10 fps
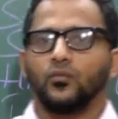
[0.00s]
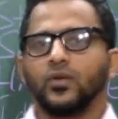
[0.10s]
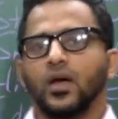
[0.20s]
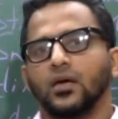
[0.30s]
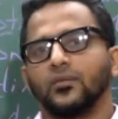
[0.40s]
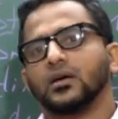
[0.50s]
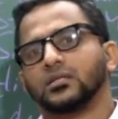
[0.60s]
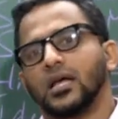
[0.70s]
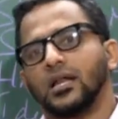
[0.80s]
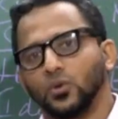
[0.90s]
we are giving
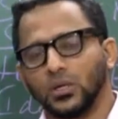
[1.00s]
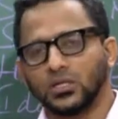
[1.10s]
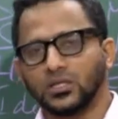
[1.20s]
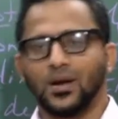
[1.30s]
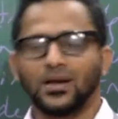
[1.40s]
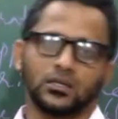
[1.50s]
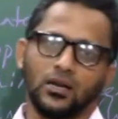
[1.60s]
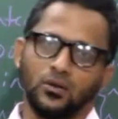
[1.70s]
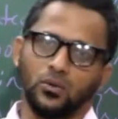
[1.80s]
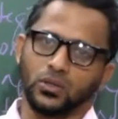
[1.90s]
us solutions, better
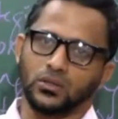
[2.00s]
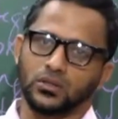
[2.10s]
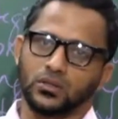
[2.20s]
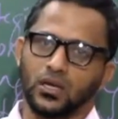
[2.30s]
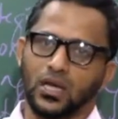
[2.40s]
solutions.